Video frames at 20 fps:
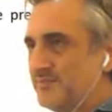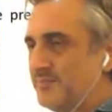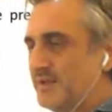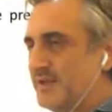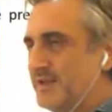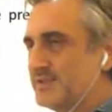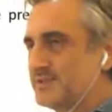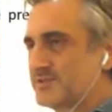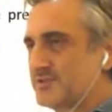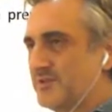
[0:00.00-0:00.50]

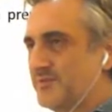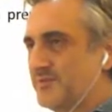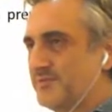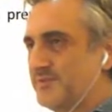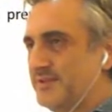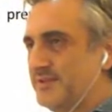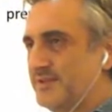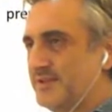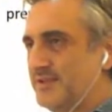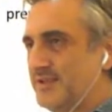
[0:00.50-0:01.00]
plus
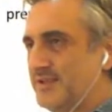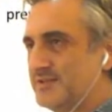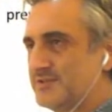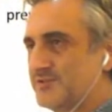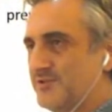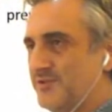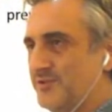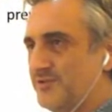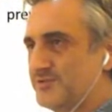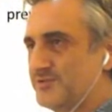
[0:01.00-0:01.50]
something else
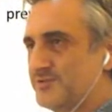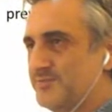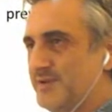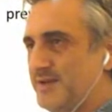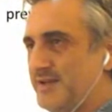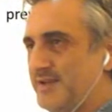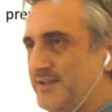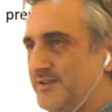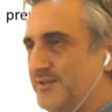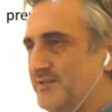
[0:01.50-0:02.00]
caused
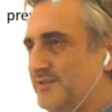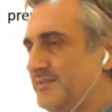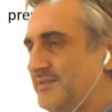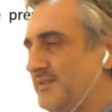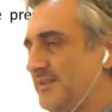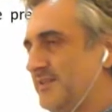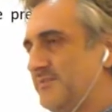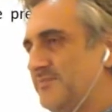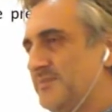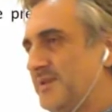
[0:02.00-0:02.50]
by
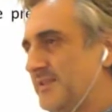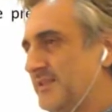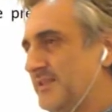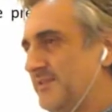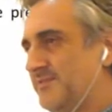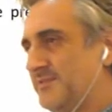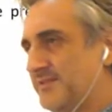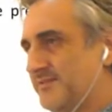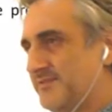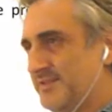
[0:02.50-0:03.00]

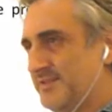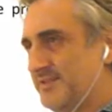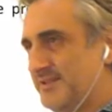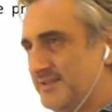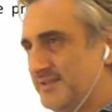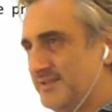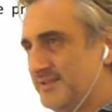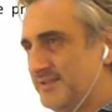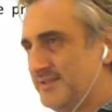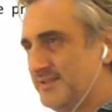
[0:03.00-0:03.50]
different
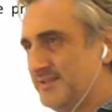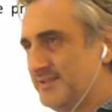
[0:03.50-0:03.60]
things.